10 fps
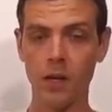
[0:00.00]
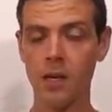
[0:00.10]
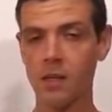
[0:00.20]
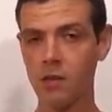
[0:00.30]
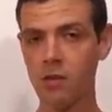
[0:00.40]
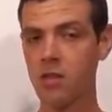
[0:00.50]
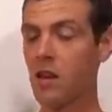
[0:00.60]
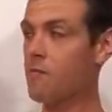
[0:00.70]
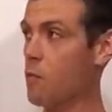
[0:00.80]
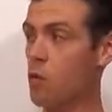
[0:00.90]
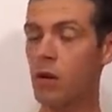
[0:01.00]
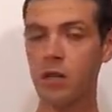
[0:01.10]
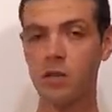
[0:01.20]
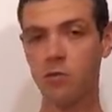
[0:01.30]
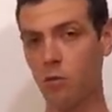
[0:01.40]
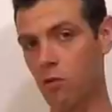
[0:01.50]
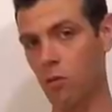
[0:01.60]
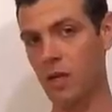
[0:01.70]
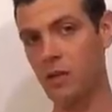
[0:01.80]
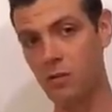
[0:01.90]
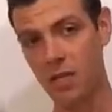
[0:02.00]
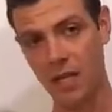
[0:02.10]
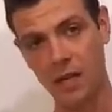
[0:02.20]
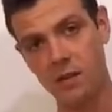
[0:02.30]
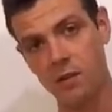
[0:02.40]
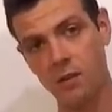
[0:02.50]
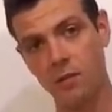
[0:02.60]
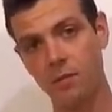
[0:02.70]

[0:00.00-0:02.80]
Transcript: So you just have more control when using it too.